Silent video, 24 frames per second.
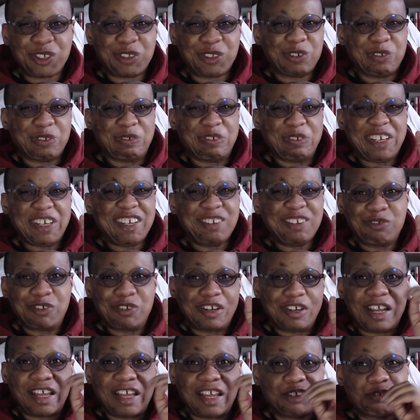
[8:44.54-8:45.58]
really
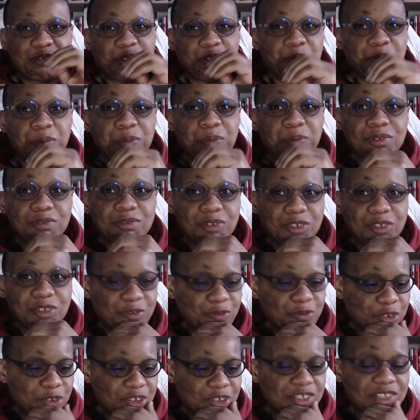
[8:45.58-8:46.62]
realize what people
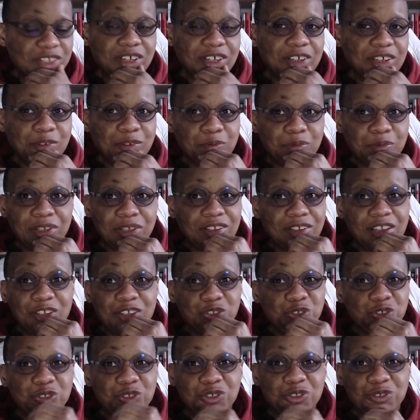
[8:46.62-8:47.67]
were singing, but I
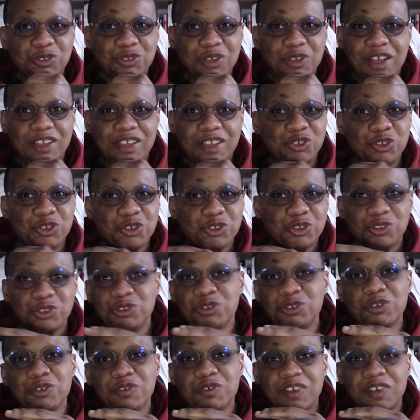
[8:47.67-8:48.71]
just
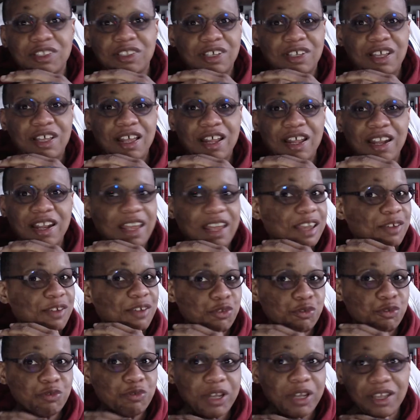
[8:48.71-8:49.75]
knew that I like
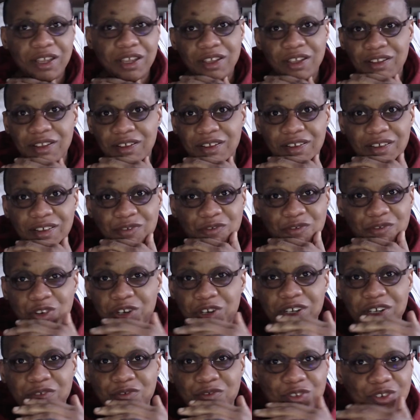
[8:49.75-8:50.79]
the way
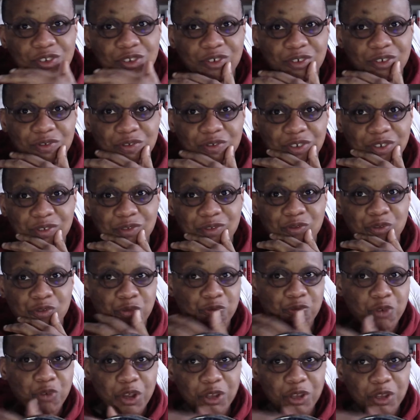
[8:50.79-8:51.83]
the
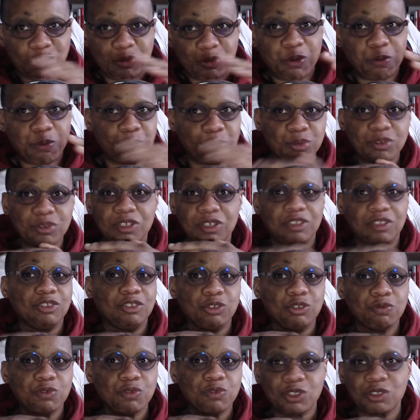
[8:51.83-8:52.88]
words were put
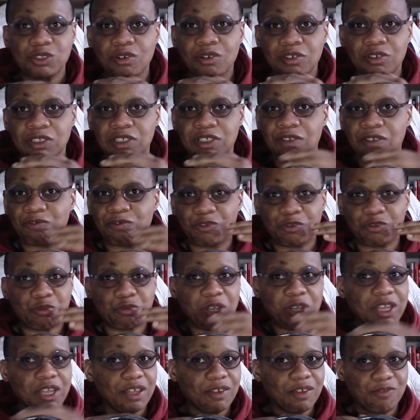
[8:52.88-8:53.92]
into the songs, and the
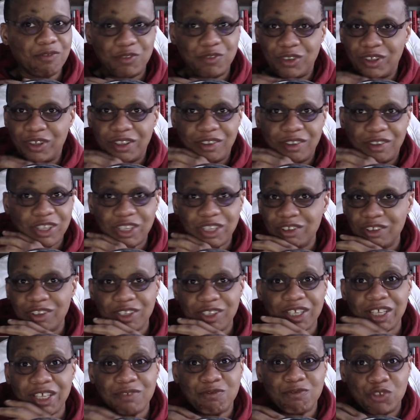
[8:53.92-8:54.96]
way
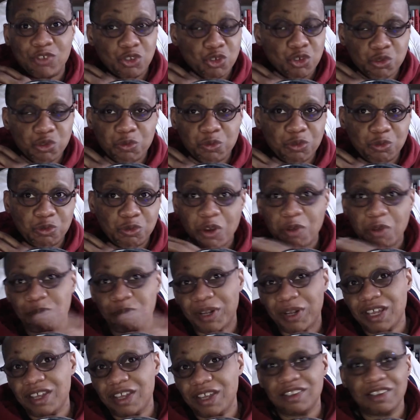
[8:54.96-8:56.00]
the instruments were
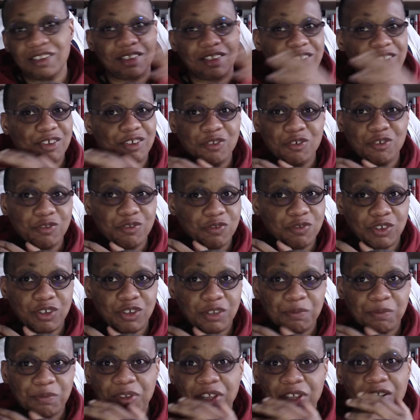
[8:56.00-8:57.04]
played, and all the
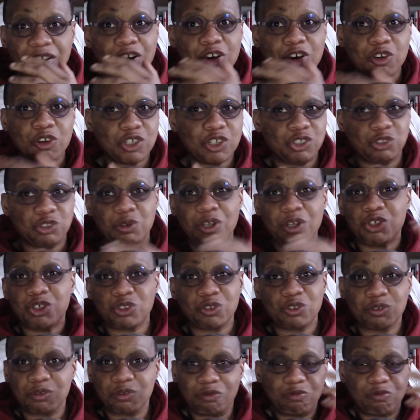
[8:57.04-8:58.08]

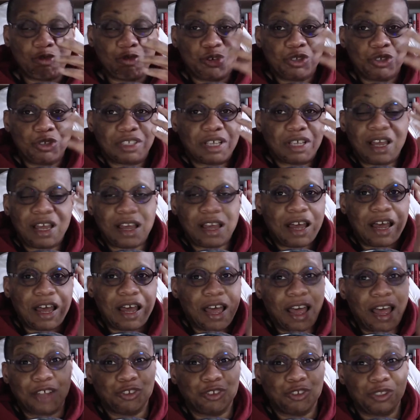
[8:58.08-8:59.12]
orchestration was.
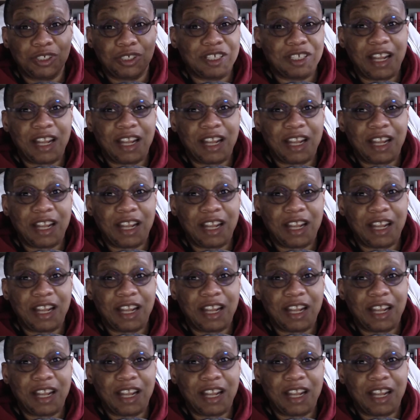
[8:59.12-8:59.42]
I just